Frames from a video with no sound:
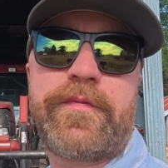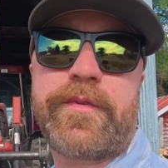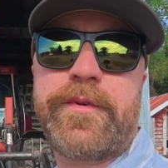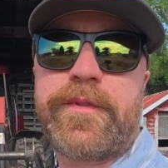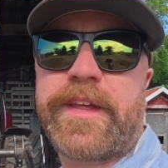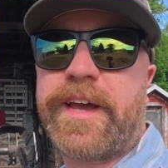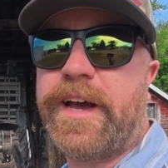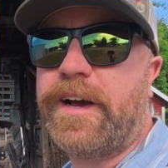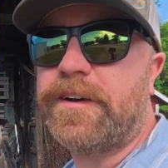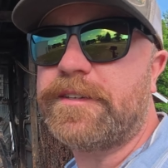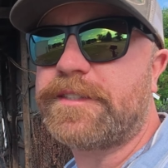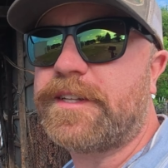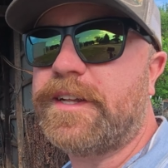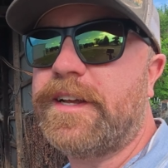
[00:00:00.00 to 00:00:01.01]
through the
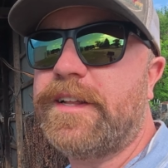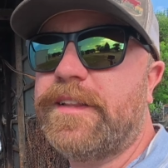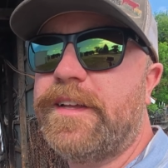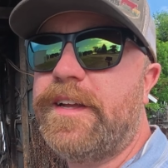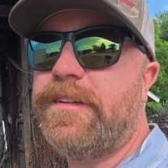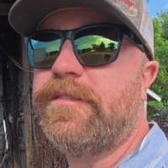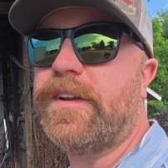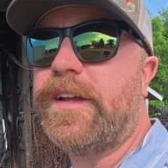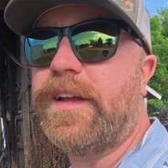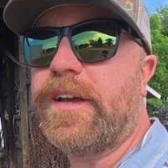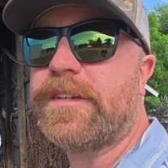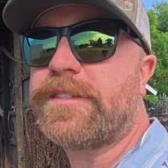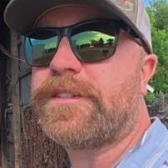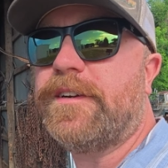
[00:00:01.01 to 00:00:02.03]
cows in the evening
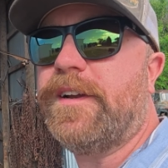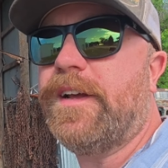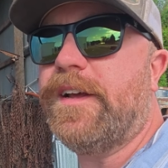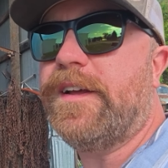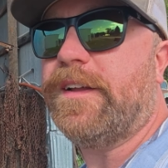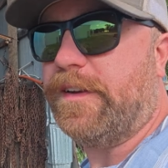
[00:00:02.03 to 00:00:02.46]
yesterday,